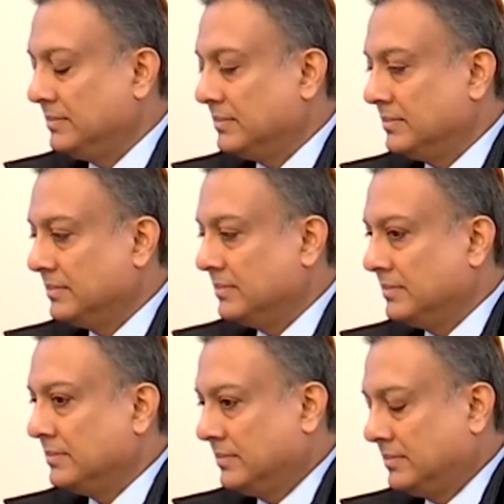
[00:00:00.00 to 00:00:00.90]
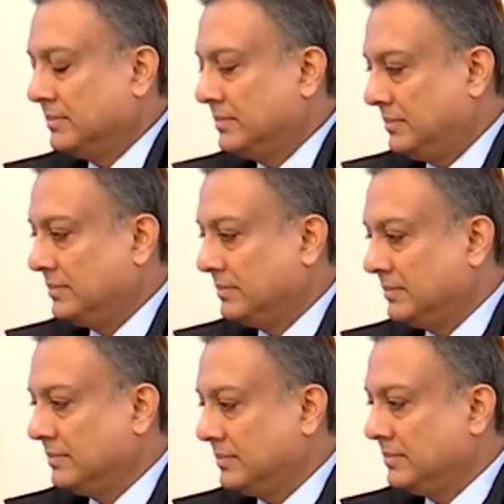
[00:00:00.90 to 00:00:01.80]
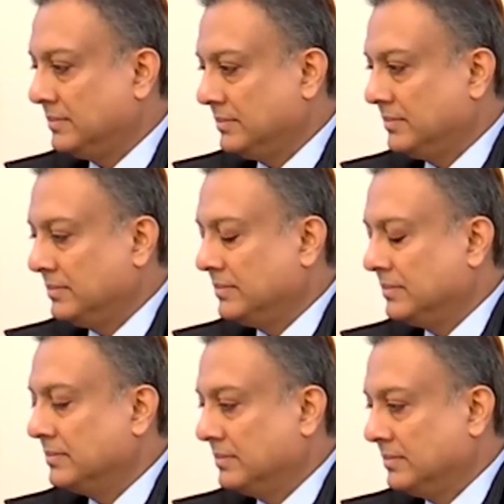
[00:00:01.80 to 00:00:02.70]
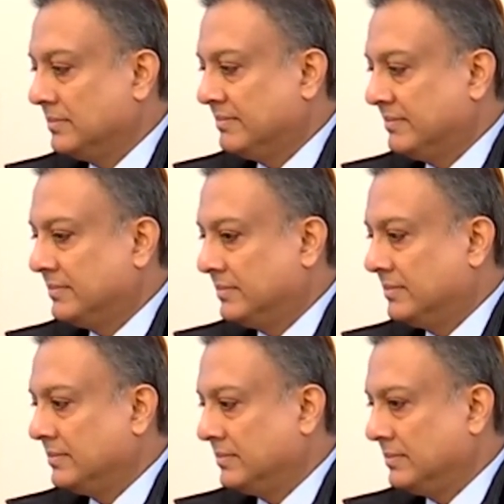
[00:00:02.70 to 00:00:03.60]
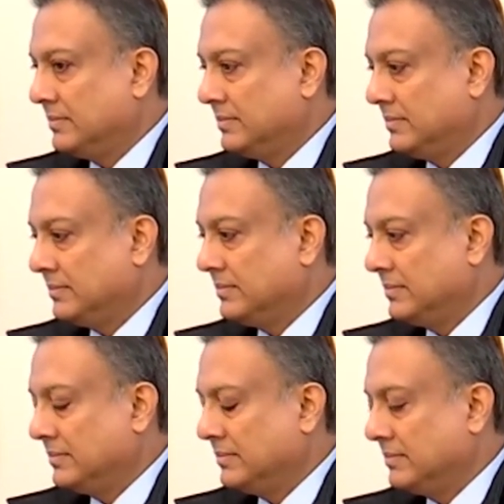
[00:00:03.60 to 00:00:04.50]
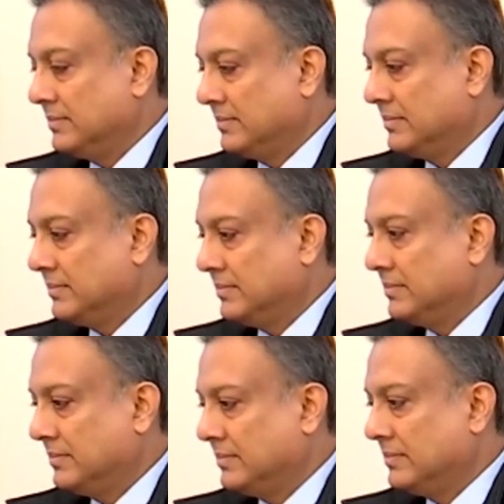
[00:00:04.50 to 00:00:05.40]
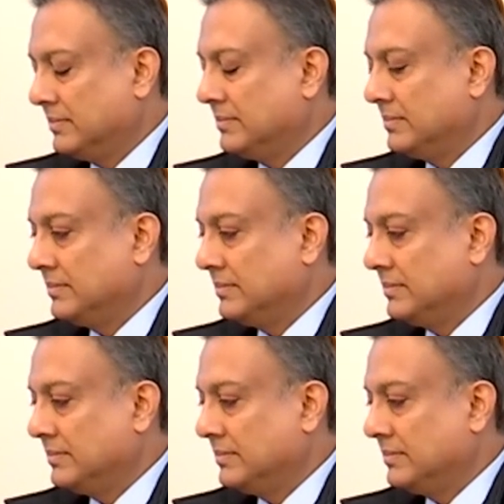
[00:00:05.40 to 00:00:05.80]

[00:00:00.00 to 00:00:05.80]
(not speaking)